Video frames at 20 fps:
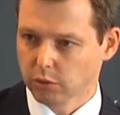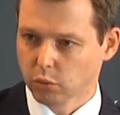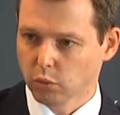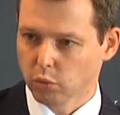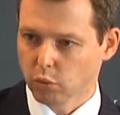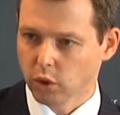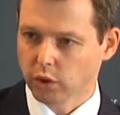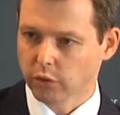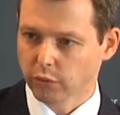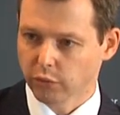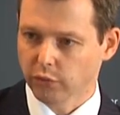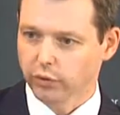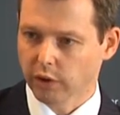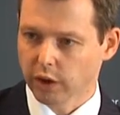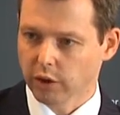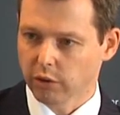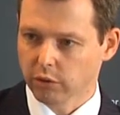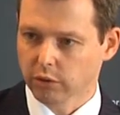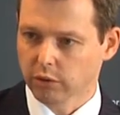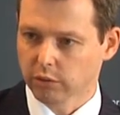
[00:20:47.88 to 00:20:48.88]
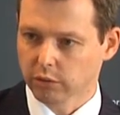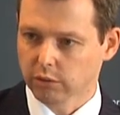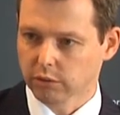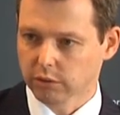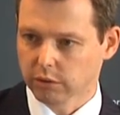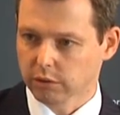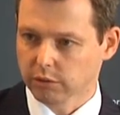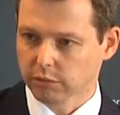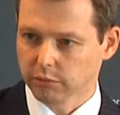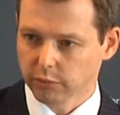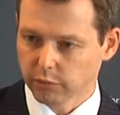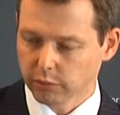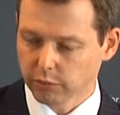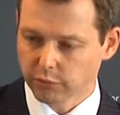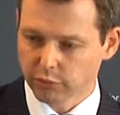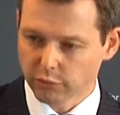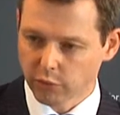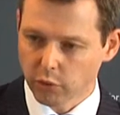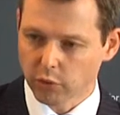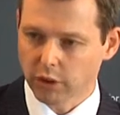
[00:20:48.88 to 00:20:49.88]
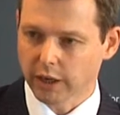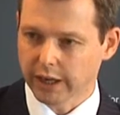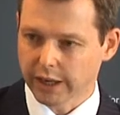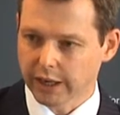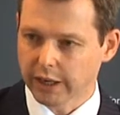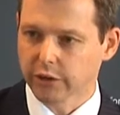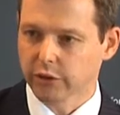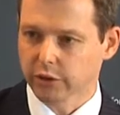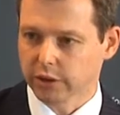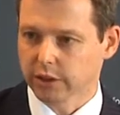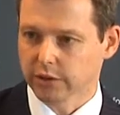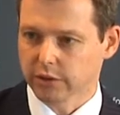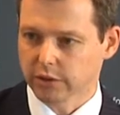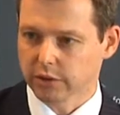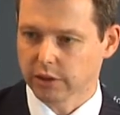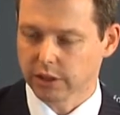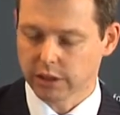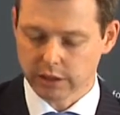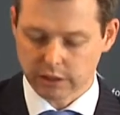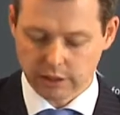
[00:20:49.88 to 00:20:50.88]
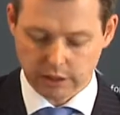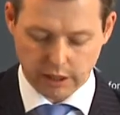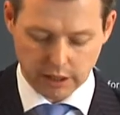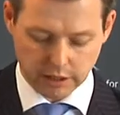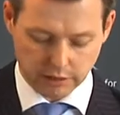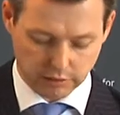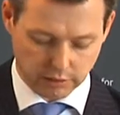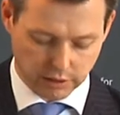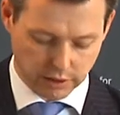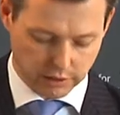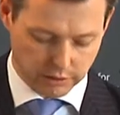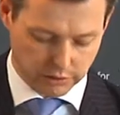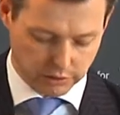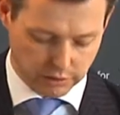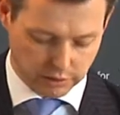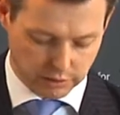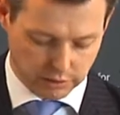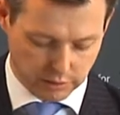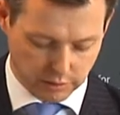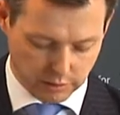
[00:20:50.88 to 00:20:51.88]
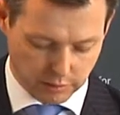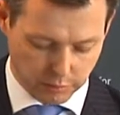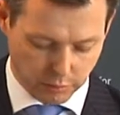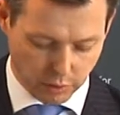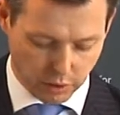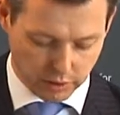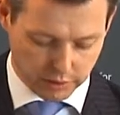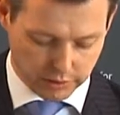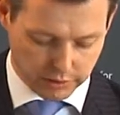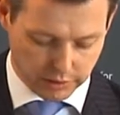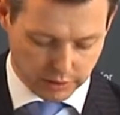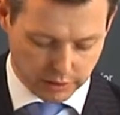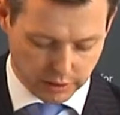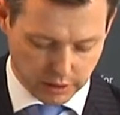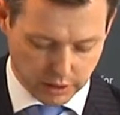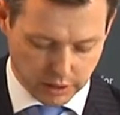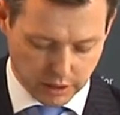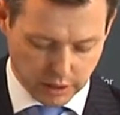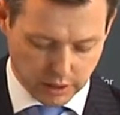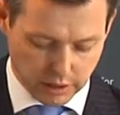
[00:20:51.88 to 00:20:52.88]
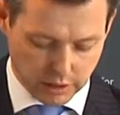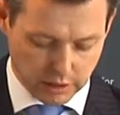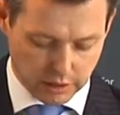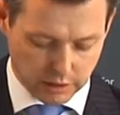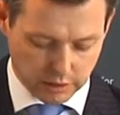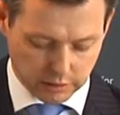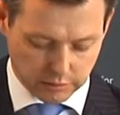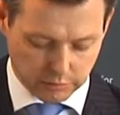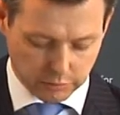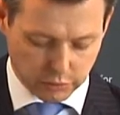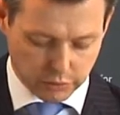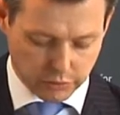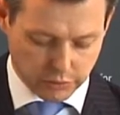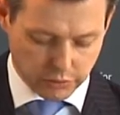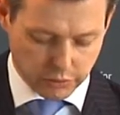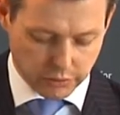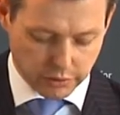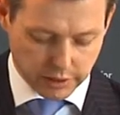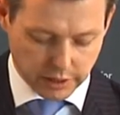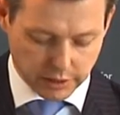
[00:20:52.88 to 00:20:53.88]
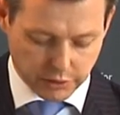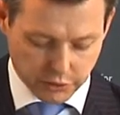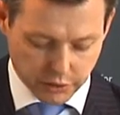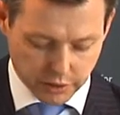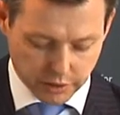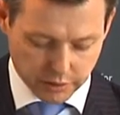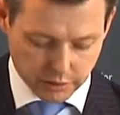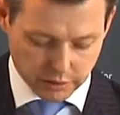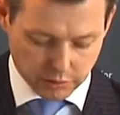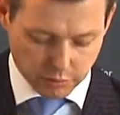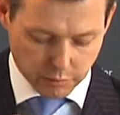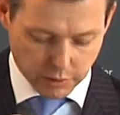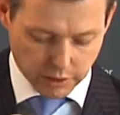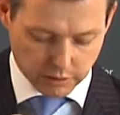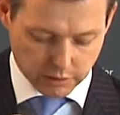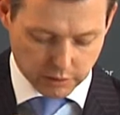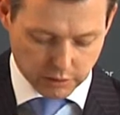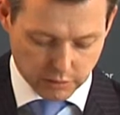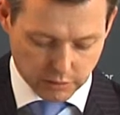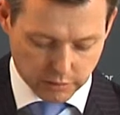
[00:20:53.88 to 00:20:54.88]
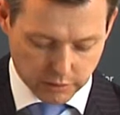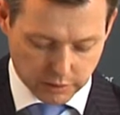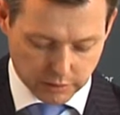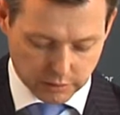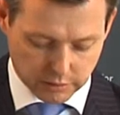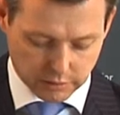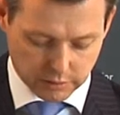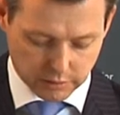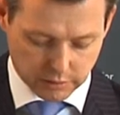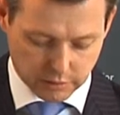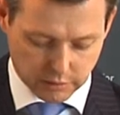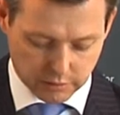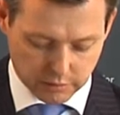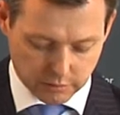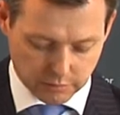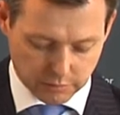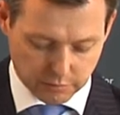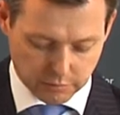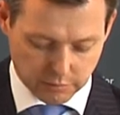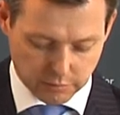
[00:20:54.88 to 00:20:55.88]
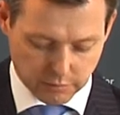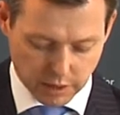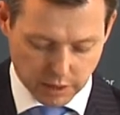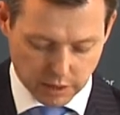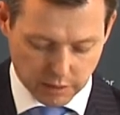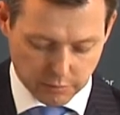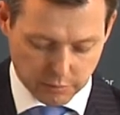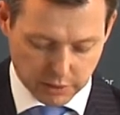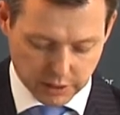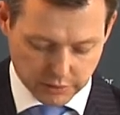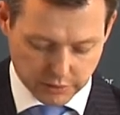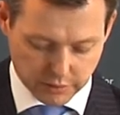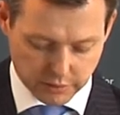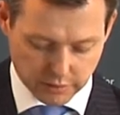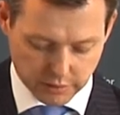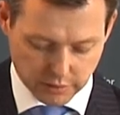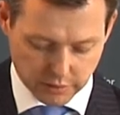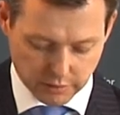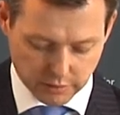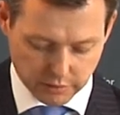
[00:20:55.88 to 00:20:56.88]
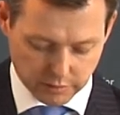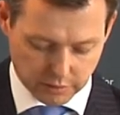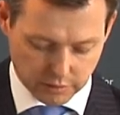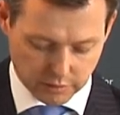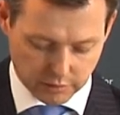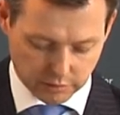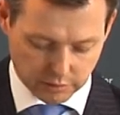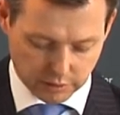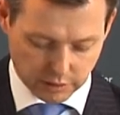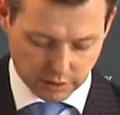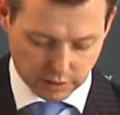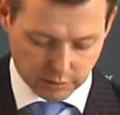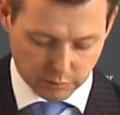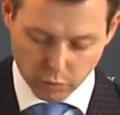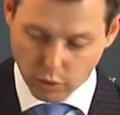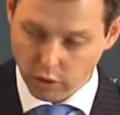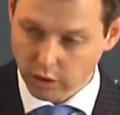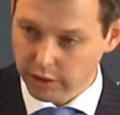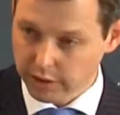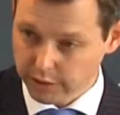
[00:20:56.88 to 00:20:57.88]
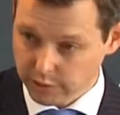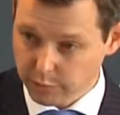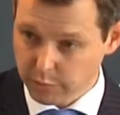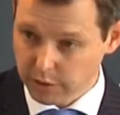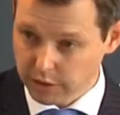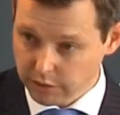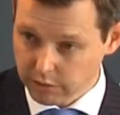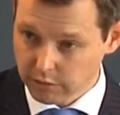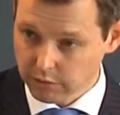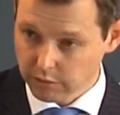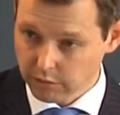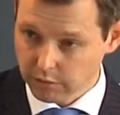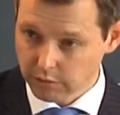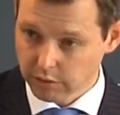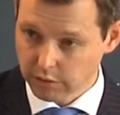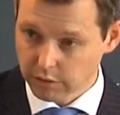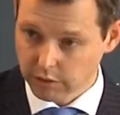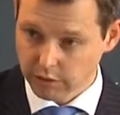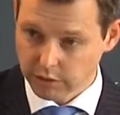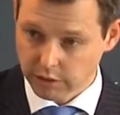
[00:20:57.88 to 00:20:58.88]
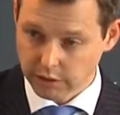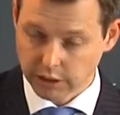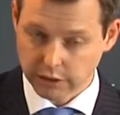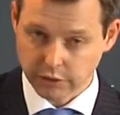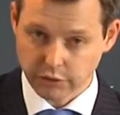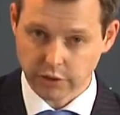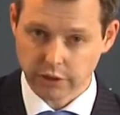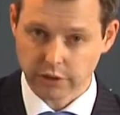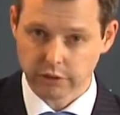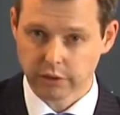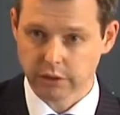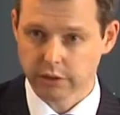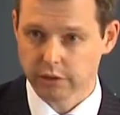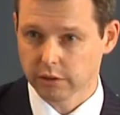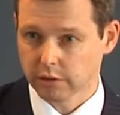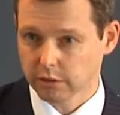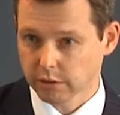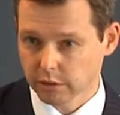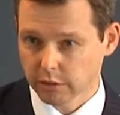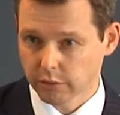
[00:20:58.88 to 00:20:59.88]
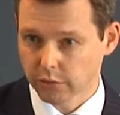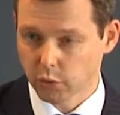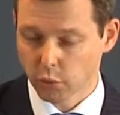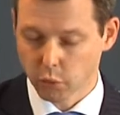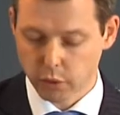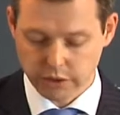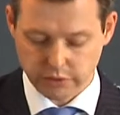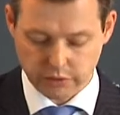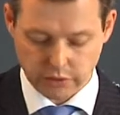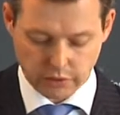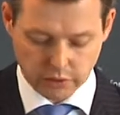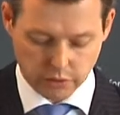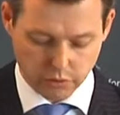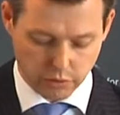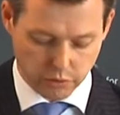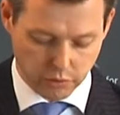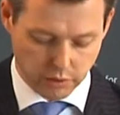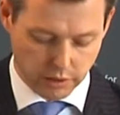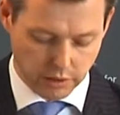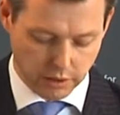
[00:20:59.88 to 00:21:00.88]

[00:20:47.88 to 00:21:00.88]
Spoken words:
one of our focal areas in education policy. Concerning Nigeria, you might know that my minister, Dr. Gerd Müller, has been to Nigeria a few weeks ago,